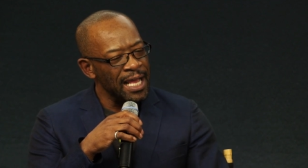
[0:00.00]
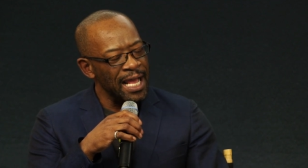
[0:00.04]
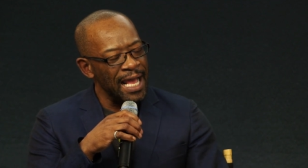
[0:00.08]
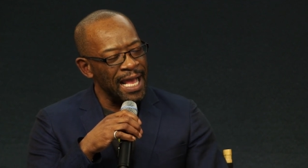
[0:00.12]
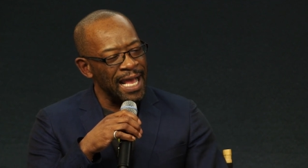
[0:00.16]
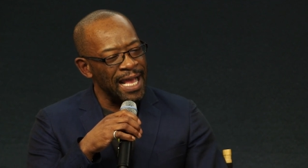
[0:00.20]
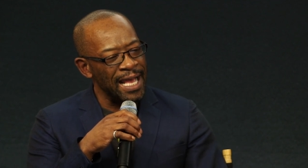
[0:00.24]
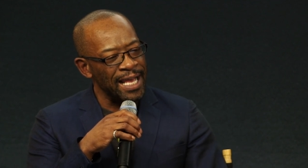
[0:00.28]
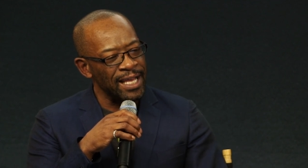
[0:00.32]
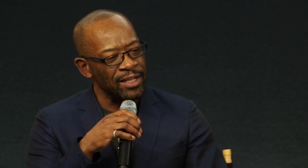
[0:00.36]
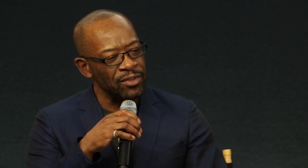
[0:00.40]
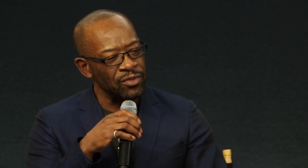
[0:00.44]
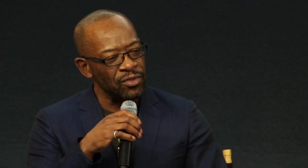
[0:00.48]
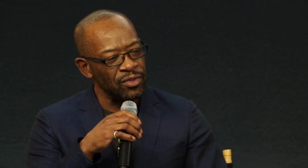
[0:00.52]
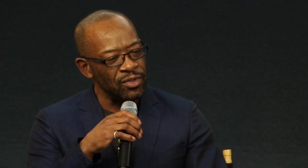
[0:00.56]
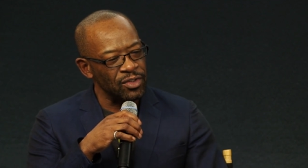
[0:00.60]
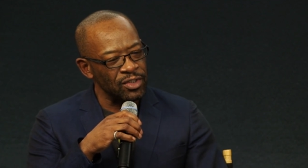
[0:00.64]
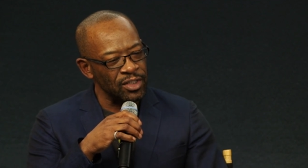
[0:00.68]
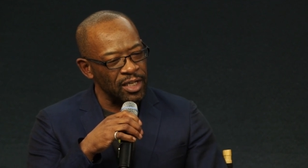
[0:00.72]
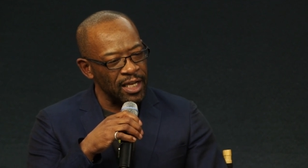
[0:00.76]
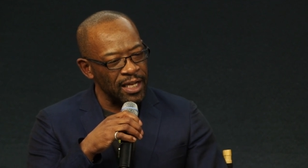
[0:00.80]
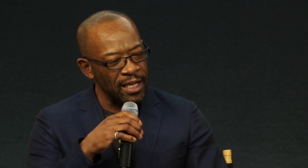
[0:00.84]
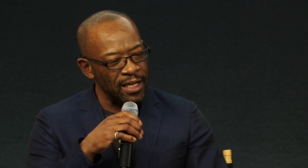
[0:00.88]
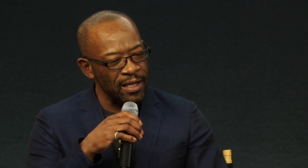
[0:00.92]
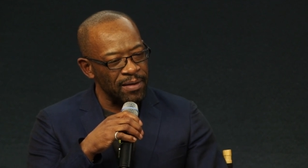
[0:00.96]
and
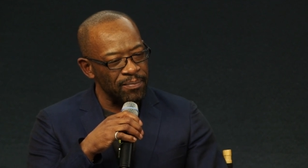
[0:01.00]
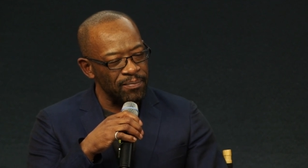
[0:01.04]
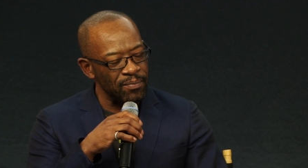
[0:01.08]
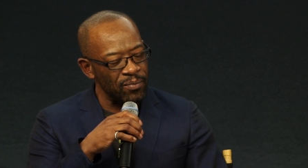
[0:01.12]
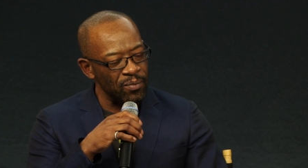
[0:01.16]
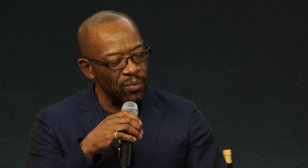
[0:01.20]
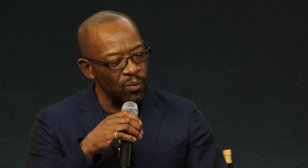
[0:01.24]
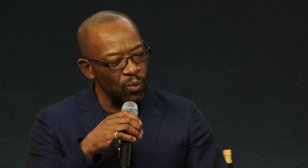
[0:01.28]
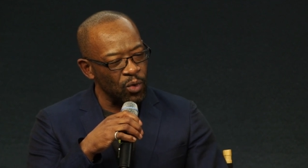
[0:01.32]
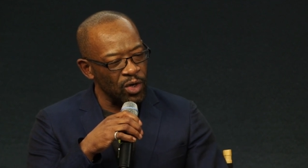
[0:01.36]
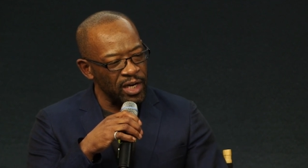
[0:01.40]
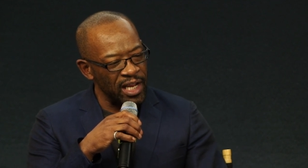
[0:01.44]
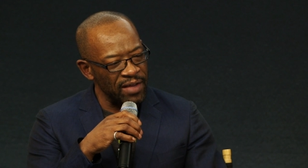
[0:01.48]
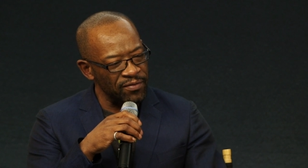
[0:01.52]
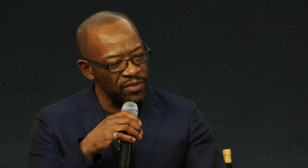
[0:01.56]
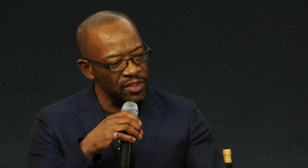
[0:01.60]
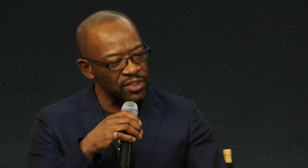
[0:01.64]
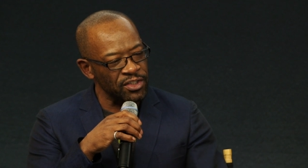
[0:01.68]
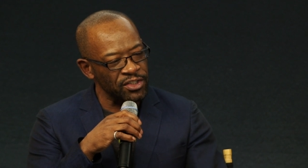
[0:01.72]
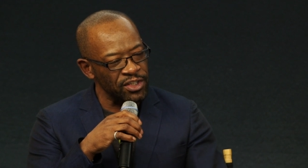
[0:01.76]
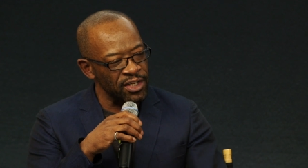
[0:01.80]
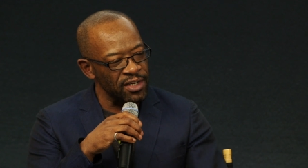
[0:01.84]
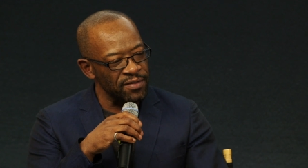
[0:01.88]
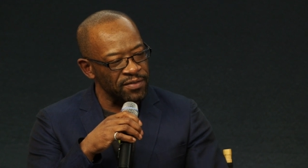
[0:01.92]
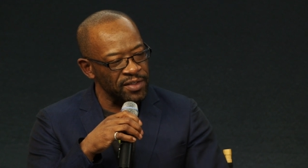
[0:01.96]
um, whatever
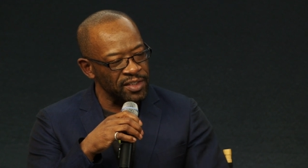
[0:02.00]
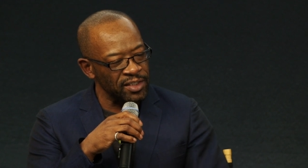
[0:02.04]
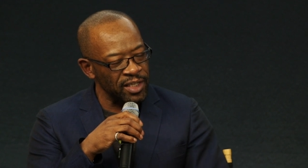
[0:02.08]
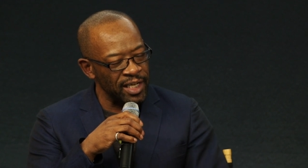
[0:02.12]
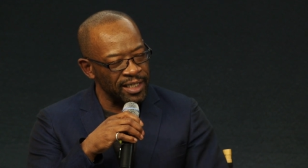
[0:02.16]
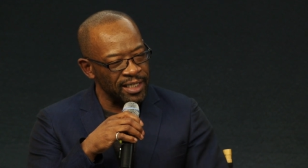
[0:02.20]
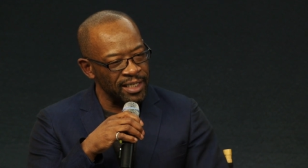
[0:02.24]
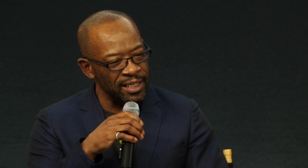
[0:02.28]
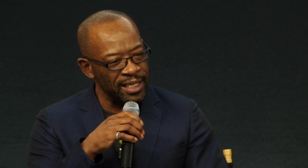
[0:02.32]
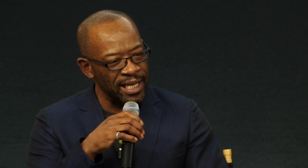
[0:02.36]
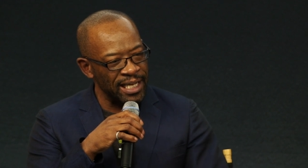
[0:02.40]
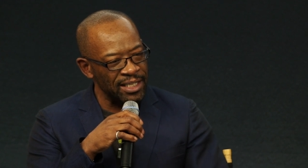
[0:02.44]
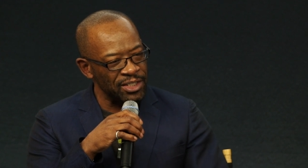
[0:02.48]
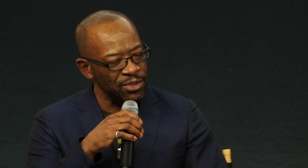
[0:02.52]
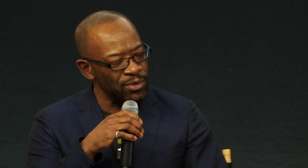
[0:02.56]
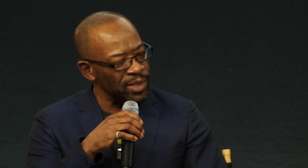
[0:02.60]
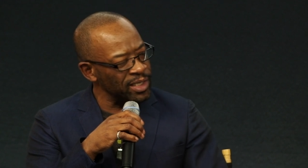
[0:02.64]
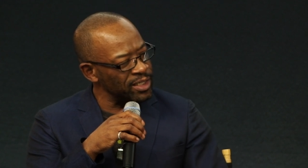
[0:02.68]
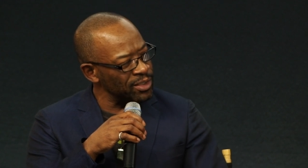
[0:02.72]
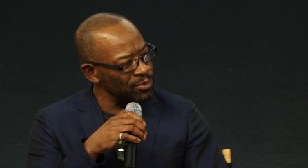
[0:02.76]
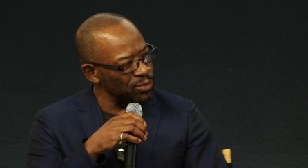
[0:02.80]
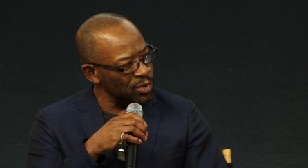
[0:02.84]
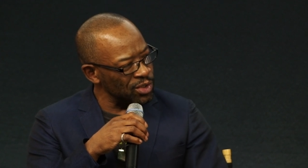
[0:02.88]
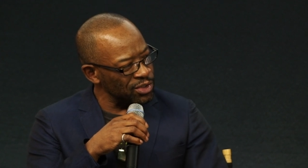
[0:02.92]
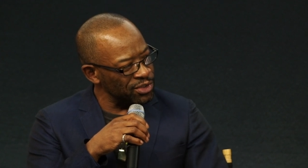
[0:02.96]
service I could get, so I
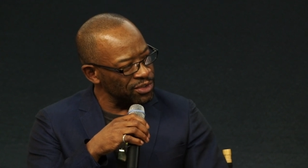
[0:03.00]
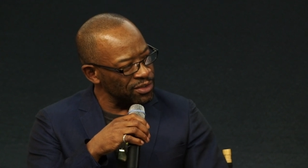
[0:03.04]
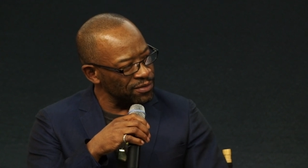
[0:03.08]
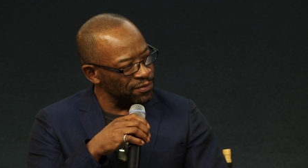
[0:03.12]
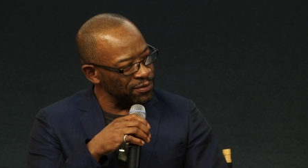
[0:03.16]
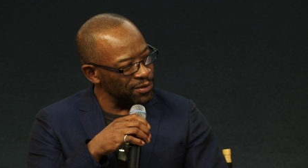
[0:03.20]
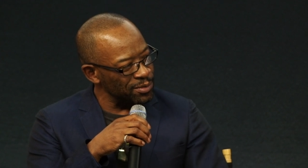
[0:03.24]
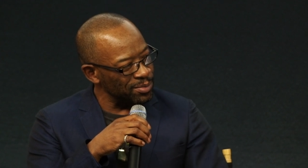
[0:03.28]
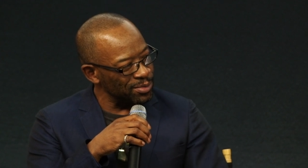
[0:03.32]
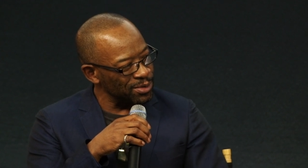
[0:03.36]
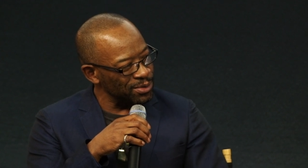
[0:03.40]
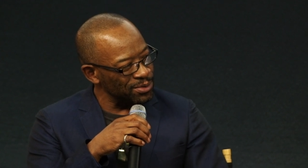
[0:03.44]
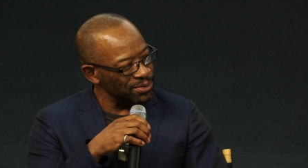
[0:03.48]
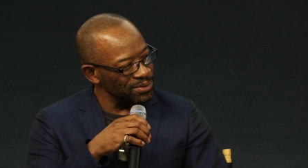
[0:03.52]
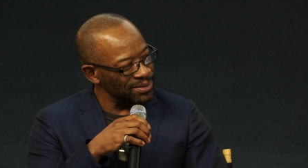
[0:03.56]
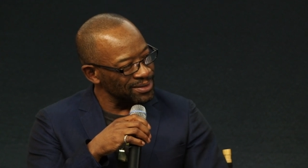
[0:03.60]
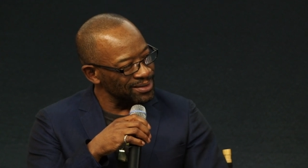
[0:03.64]
could watch the football.